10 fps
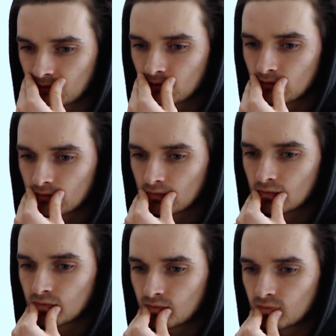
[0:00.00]

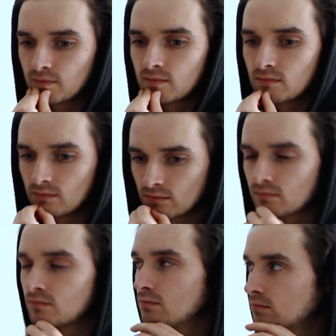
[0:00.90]

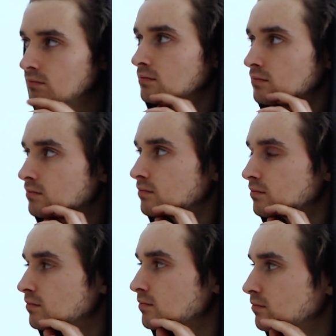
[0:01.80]

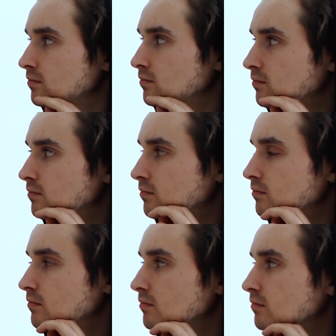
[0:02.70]

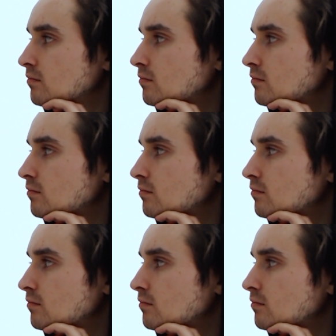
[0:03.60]
(not speaking)